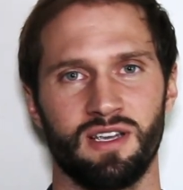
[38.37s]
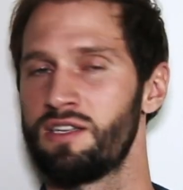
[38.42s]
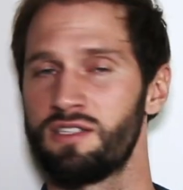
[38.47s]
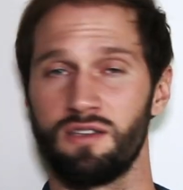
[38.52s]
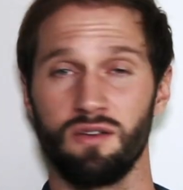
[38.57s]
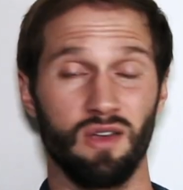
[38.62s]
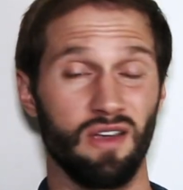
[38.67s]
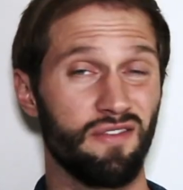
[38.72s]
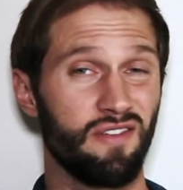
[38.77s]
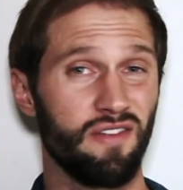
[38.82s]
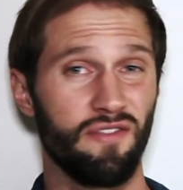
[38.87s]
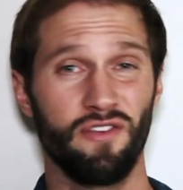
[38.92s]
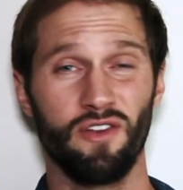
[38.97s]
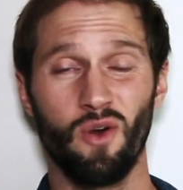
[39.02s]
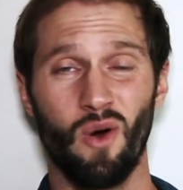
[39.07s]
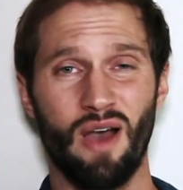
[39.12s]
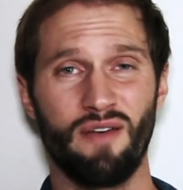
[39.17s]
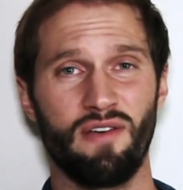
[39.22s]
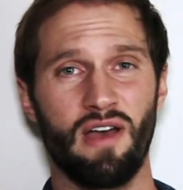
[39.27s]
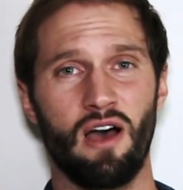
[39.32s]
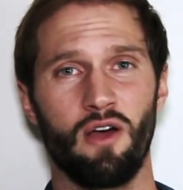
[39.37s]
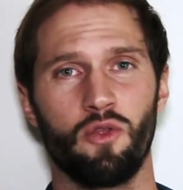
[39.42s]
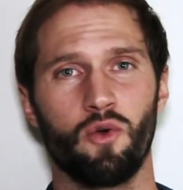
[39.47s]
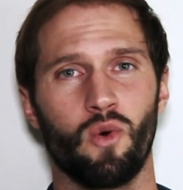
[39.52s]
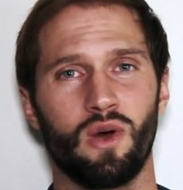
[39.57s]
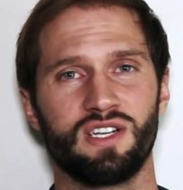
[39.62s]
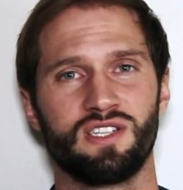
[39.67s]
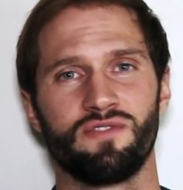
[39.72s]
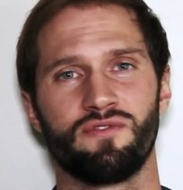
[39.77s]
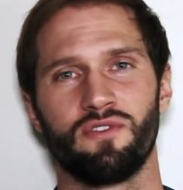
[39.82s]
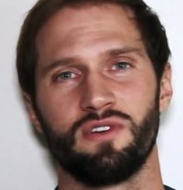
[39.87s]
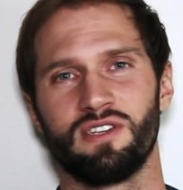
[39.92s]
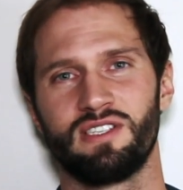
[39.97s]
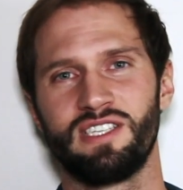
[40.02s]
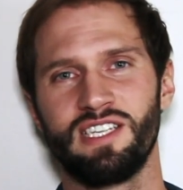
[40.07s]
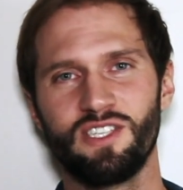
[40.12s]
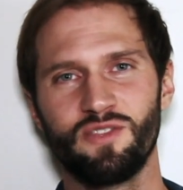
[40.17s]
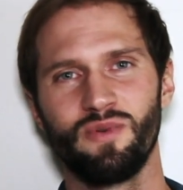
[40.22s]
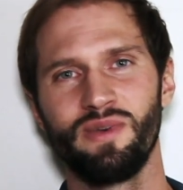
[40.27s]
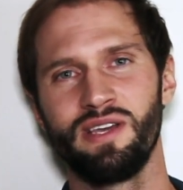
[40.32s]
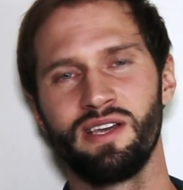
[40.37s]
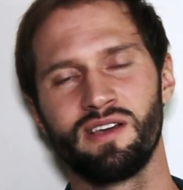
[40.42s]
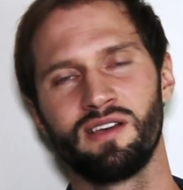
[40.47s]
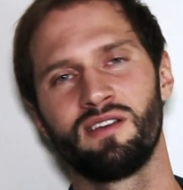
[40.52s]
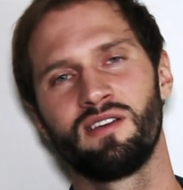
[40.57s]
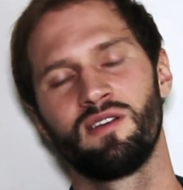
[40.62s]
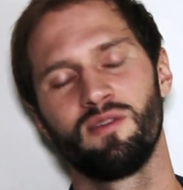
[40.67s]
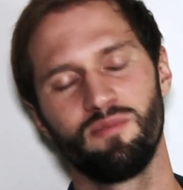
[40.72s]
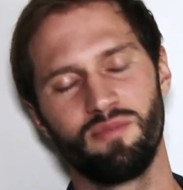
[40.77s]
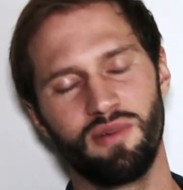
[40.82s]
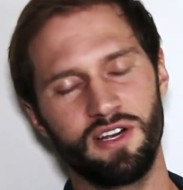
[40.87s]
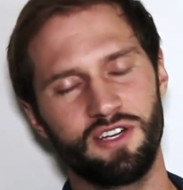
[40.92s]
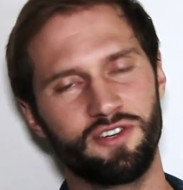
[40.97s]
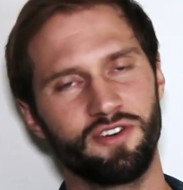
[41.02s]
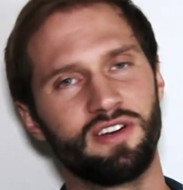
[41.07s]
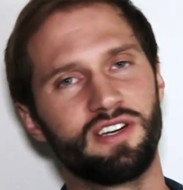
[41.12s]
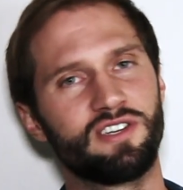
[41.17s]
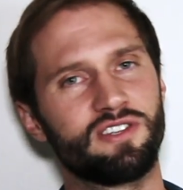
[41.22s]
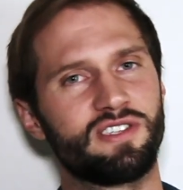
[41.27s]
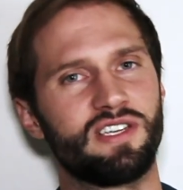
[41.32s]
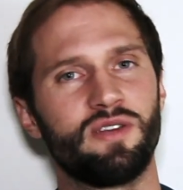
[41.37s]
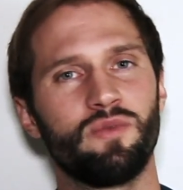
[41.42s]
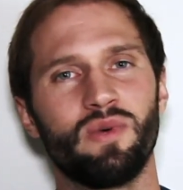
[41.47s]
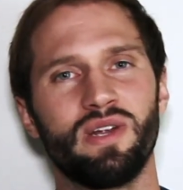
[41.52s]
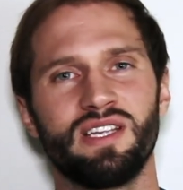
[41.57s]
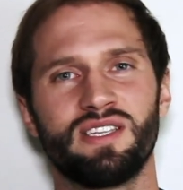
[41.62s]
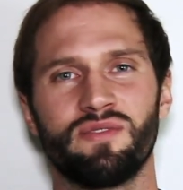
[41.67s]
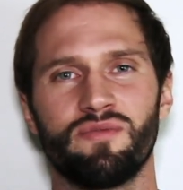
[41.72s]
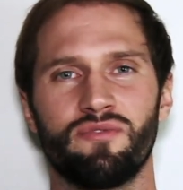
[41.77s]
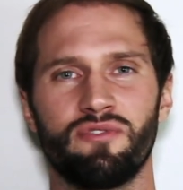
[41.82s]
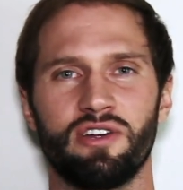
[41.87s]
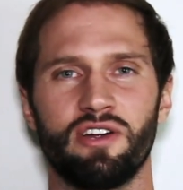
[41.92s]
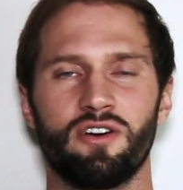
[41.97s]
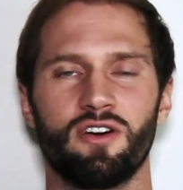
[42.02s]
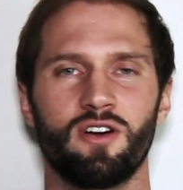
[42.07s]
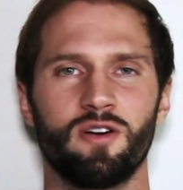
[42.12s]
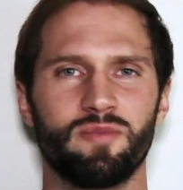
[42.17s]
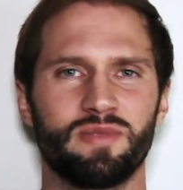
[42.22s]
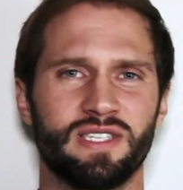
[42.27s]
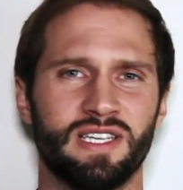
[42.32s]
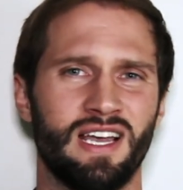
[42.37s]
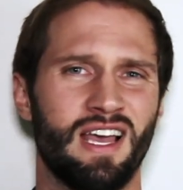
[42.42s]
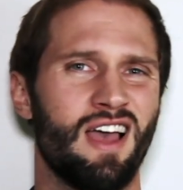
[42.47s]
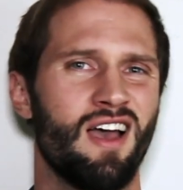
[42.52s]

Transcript: So even if you don't have a health question for us this week, but you're interested in winning some free herbs,